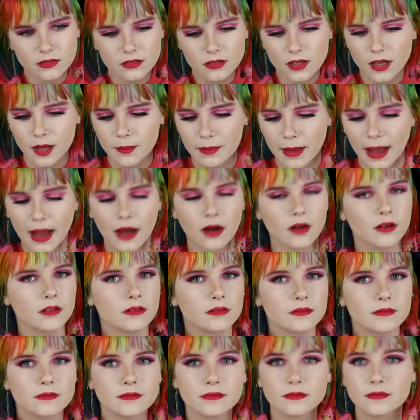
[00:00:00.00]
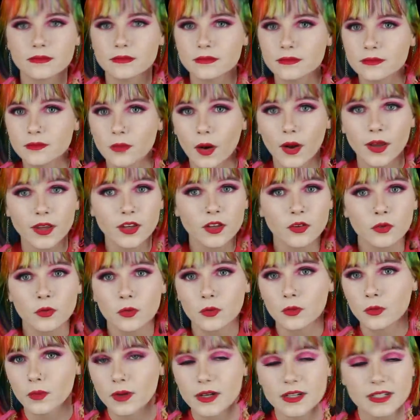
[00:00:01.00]
about what you
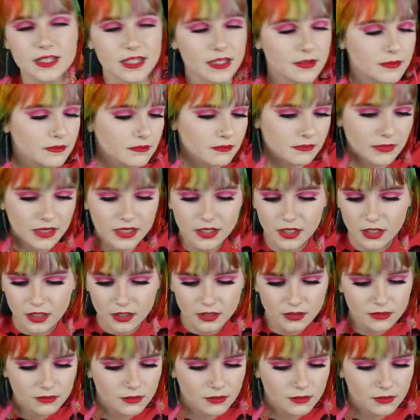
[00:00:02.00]
wanna see me do,